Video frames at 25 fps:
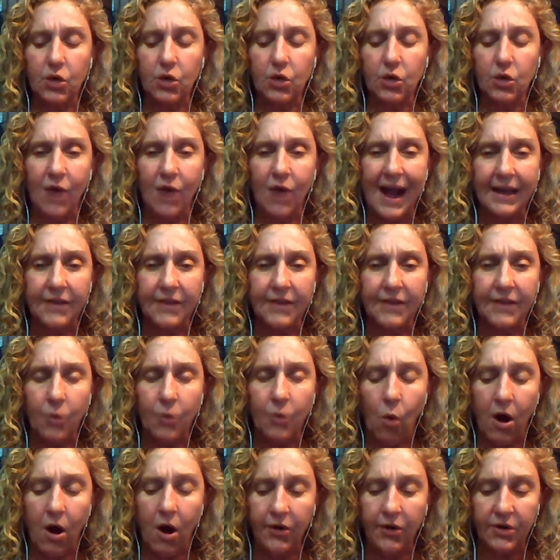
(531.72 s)
rock in the
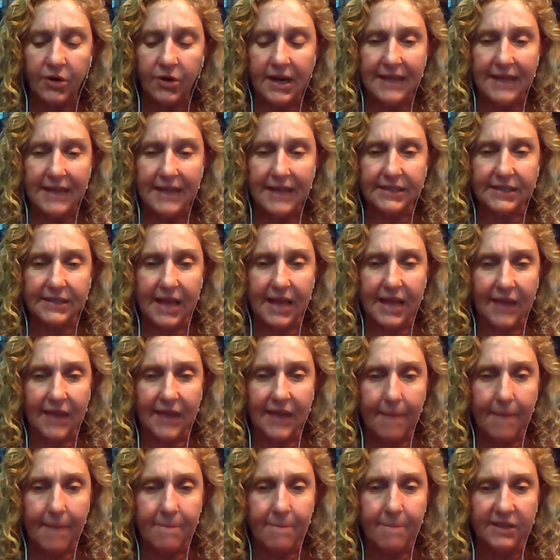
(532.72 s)
water and it has like
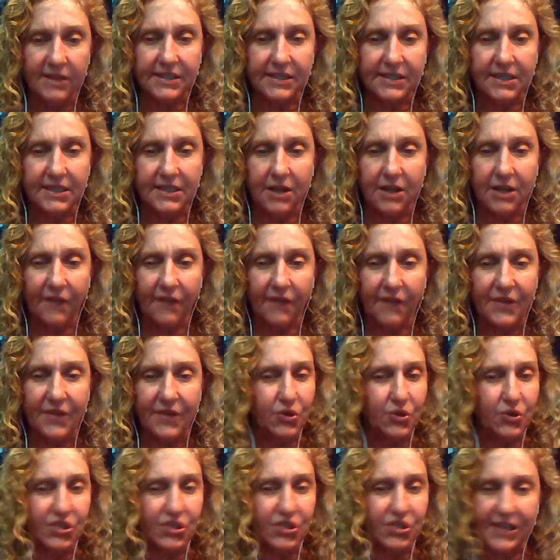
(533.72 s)
that mossy stuff and you
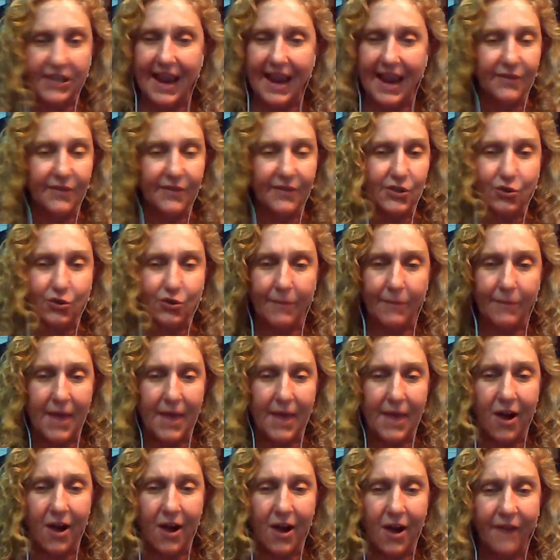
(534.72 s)
just can't even scrub
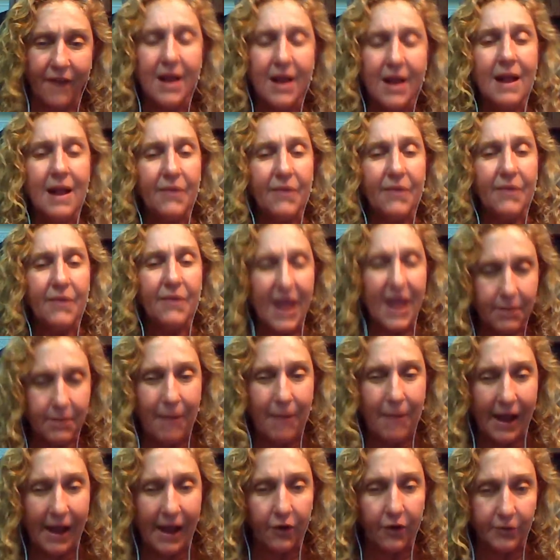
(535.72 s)
that off, that's a
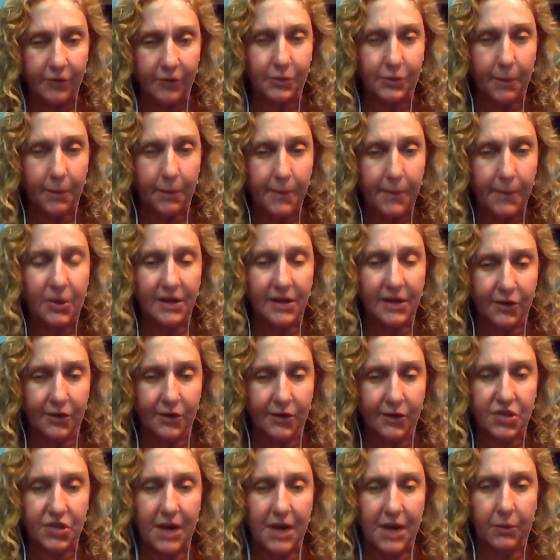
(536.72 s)
biofilm. So people can
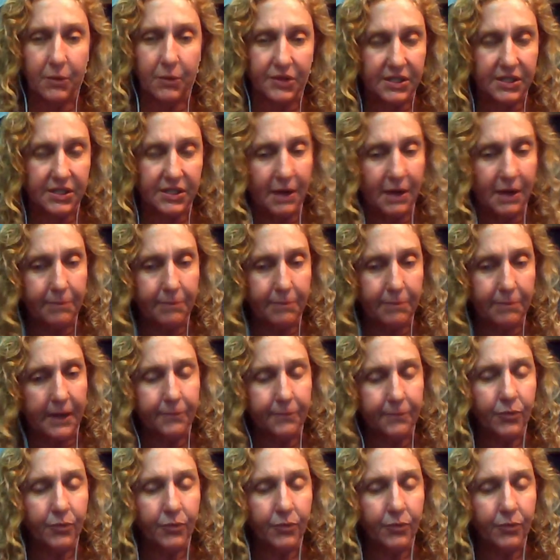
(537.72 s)
understand what this might be.